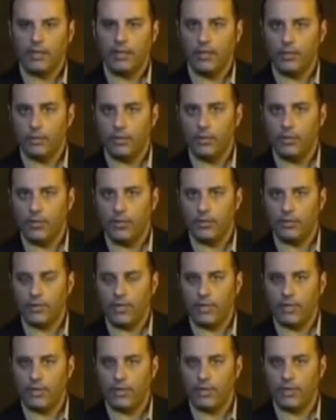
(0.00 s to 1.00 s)
The Lemurians
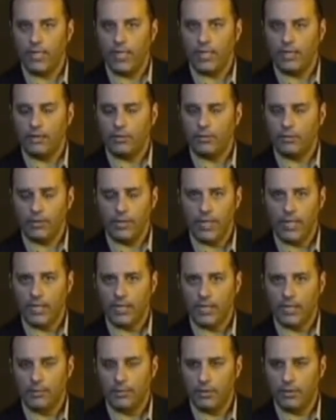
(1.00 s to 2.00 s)
try to
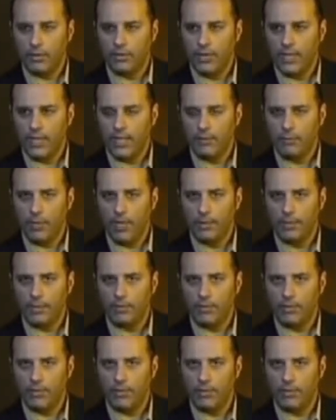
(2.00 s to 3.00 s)
retaliate because they have
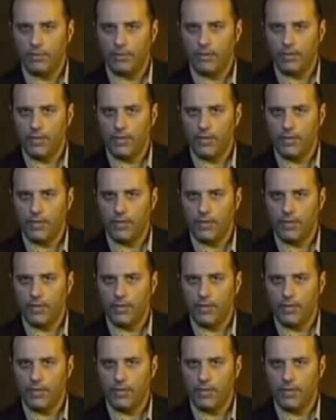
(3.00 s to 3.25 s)
weaponry too,